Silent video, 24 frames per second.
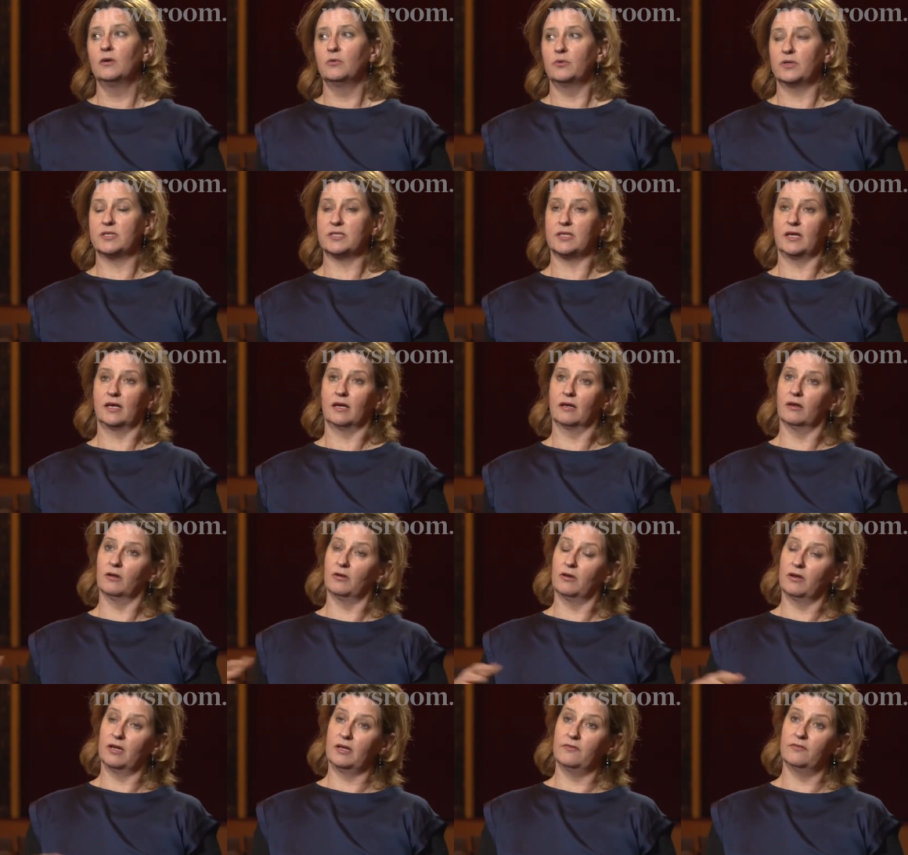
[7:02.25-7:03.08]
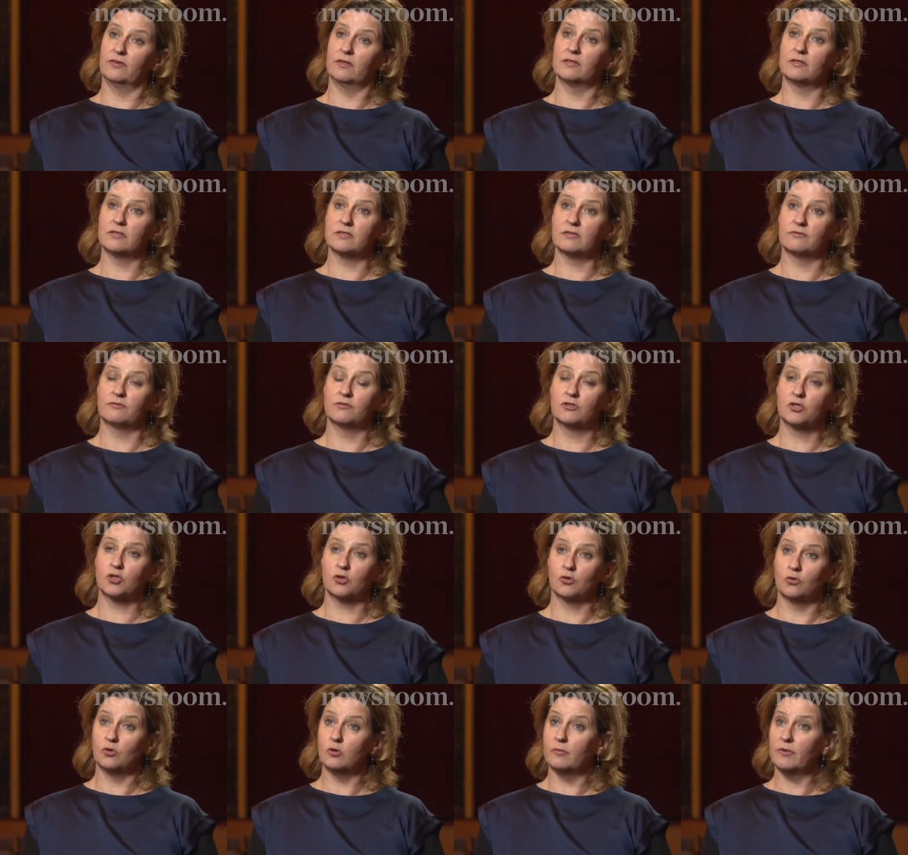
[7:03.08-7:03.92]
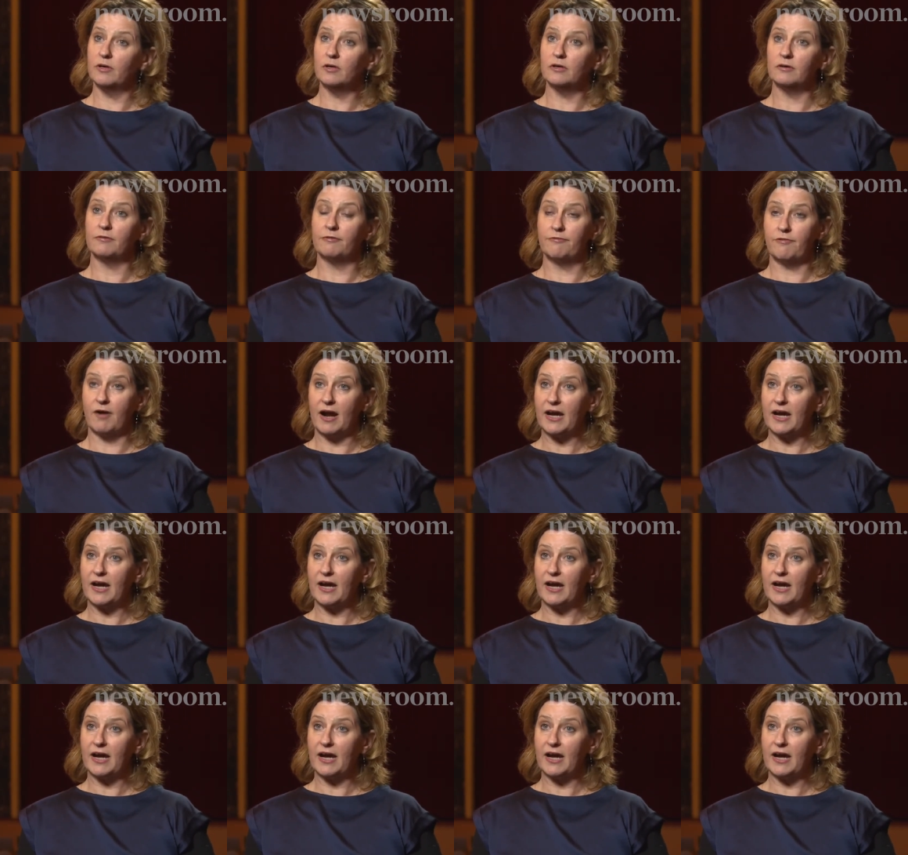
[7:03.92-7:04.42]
We're seeing a lot of evidence of trauma, of